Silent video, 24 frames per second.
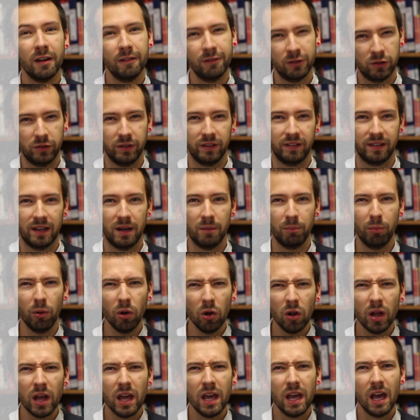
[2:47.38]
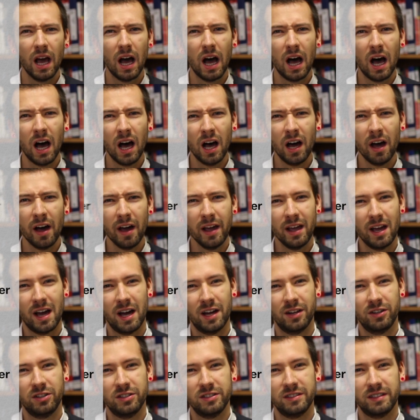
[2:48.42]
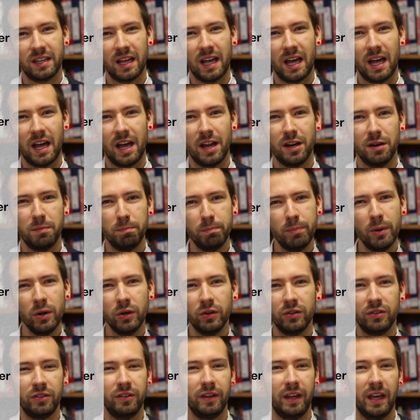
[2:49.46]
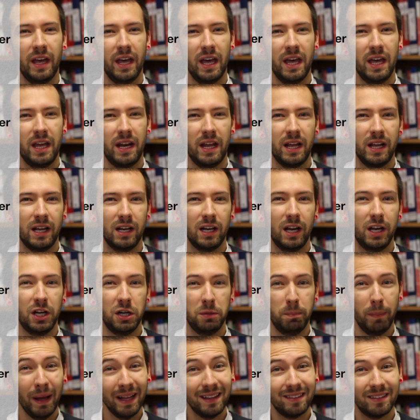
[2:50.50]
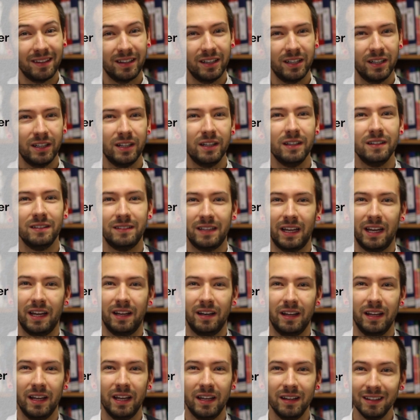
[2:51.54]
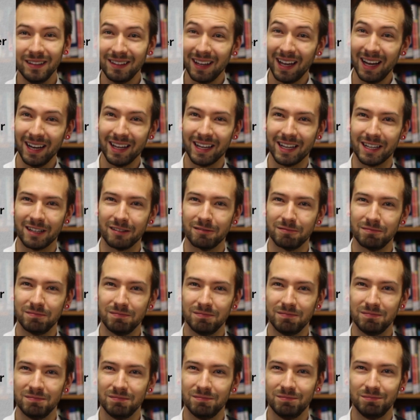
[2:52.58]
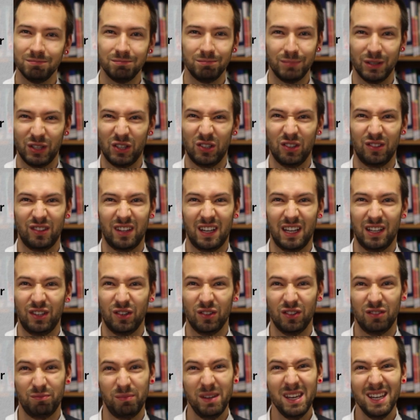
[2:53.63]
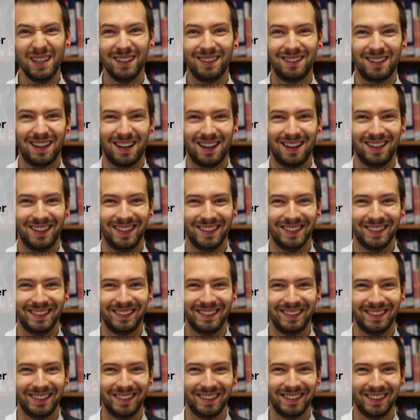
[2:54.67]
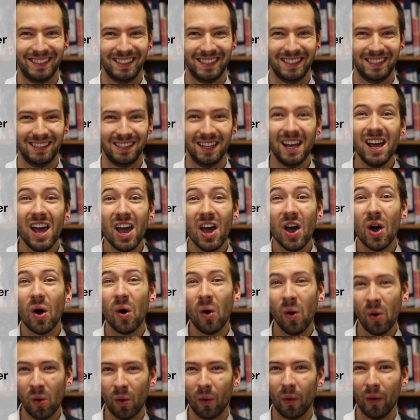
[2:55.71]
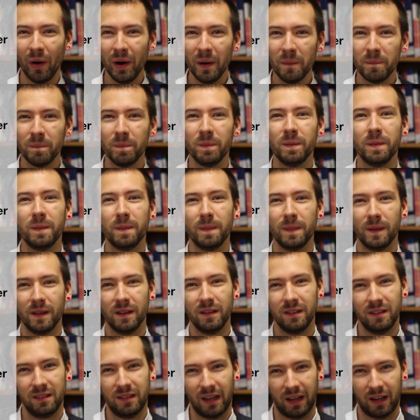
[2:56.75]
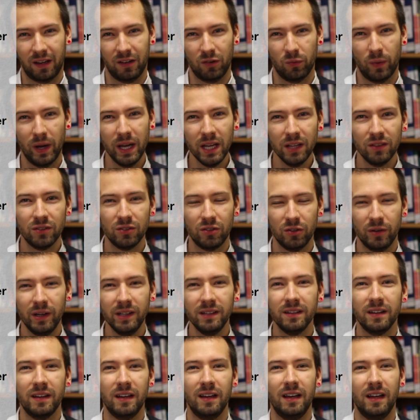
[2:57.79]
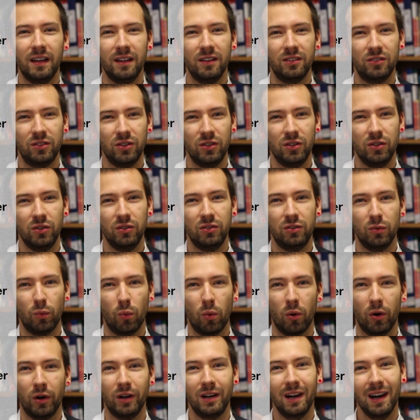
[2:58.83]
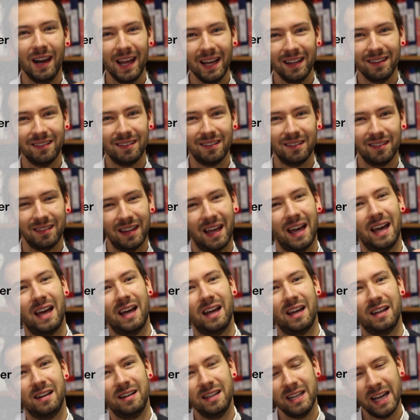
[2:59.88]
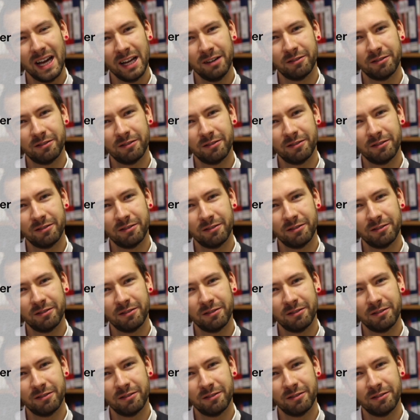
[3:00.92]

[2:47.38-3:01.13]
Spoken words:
For example, I understand books in English better than in Italian, because I don't speak Italian. Or, second way to do it is to use the word less and the